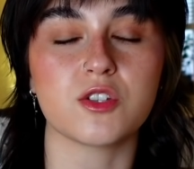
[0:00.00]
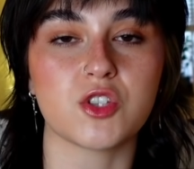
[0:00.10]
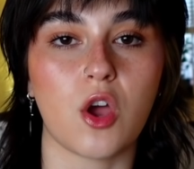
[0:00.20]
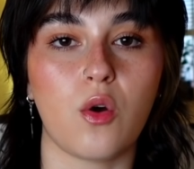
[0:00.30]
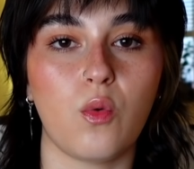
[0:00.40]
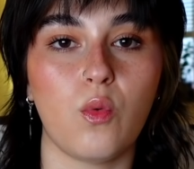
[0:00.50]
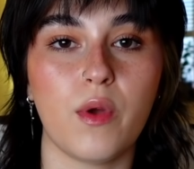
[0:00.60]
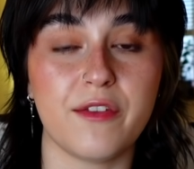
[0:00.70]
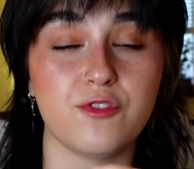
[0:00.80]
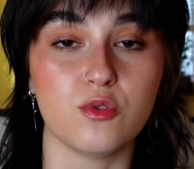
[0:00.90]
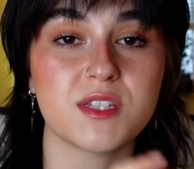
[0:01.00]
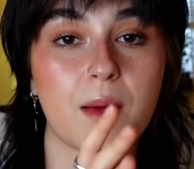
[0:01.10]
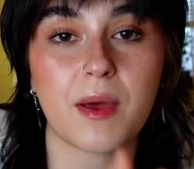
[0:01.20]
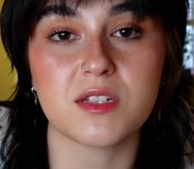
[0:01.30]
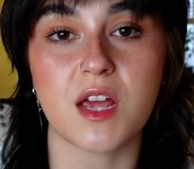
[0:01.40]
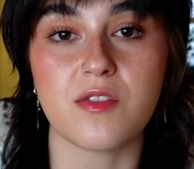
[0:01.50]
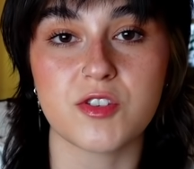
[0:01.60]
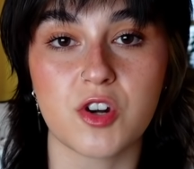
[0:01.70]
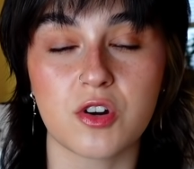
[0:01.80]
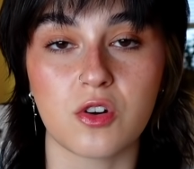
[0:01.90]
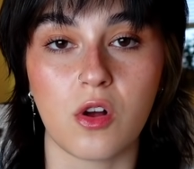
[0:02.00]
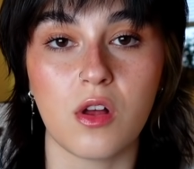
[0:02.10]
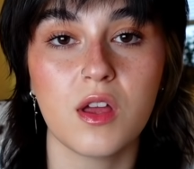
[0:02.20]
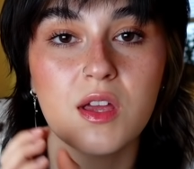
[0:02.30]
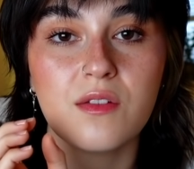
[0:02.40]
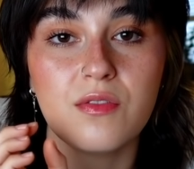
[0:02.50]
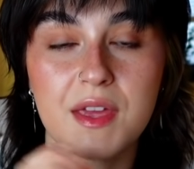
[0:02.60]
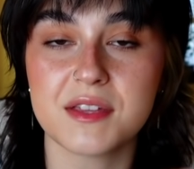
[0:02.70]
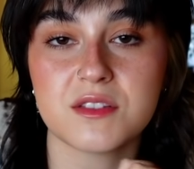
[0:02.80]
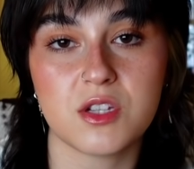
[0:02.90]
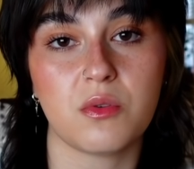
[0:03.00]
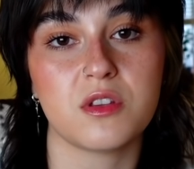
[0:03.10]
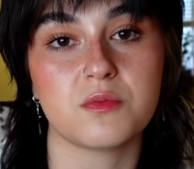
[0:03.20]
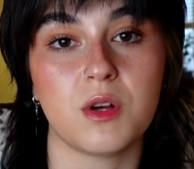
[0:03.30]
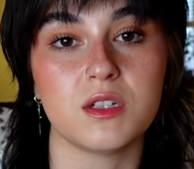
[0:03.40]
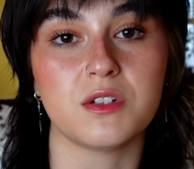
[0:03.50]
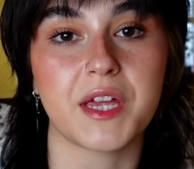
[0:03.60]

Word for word: So if you step outside the circle, they can see you on the small little